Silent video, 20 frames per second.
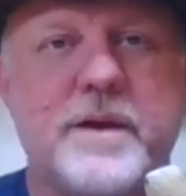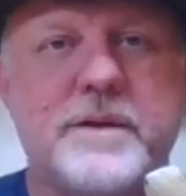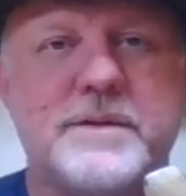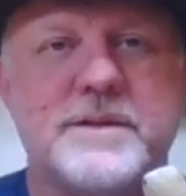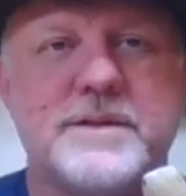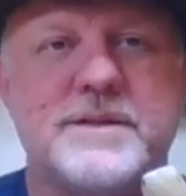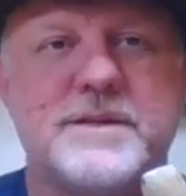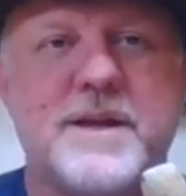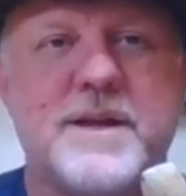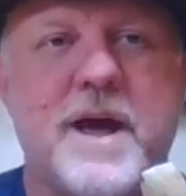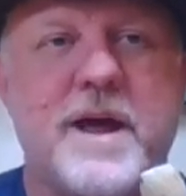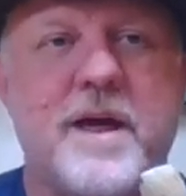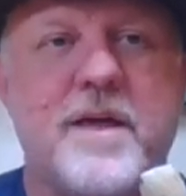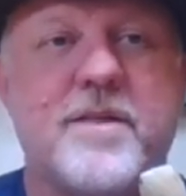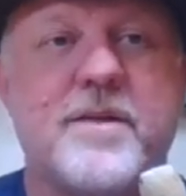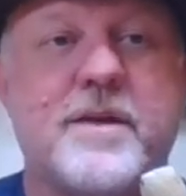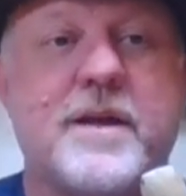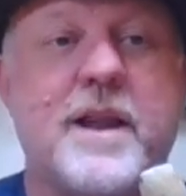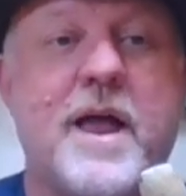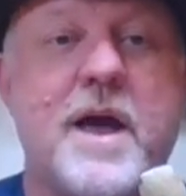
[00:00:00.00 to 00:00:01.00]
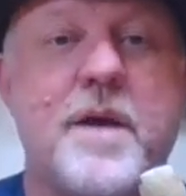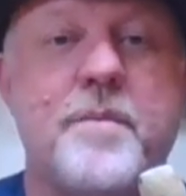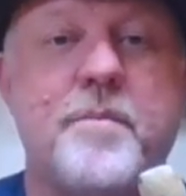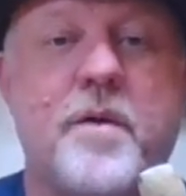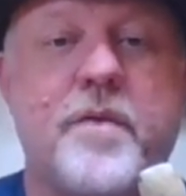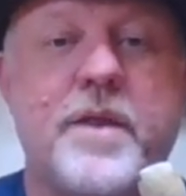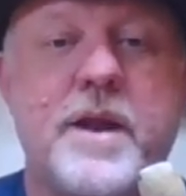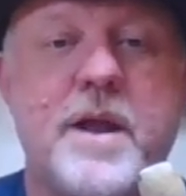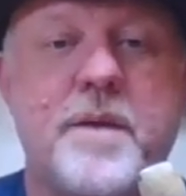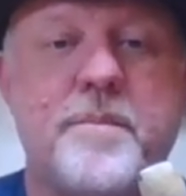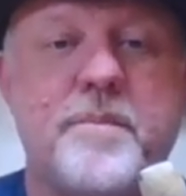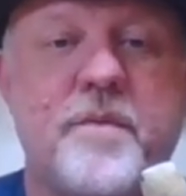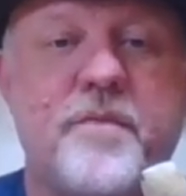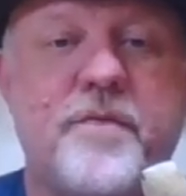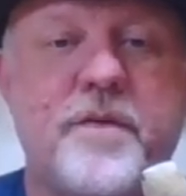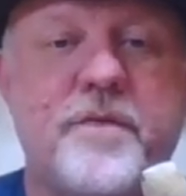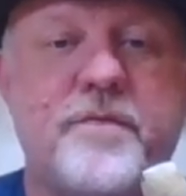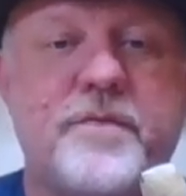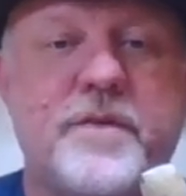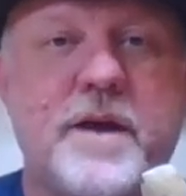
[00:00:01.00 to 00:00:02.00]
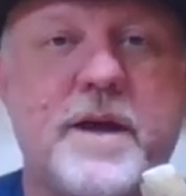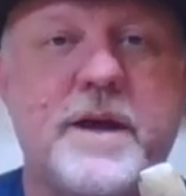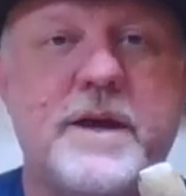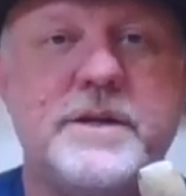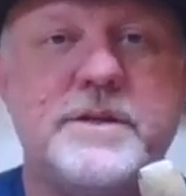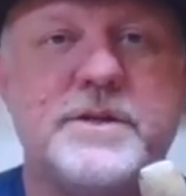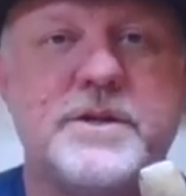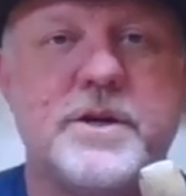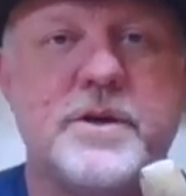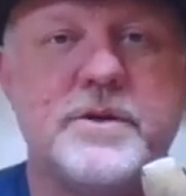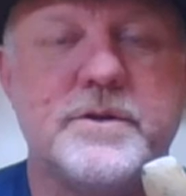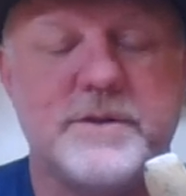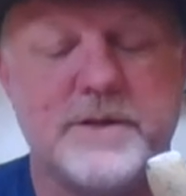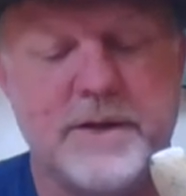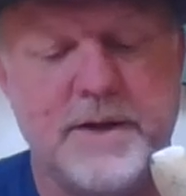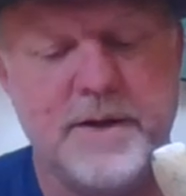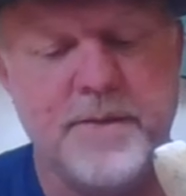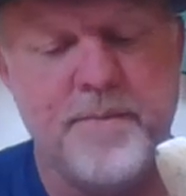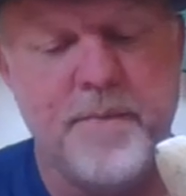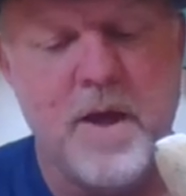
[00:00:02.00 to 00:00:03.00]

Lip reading: stake his claim on the number 15 jersey.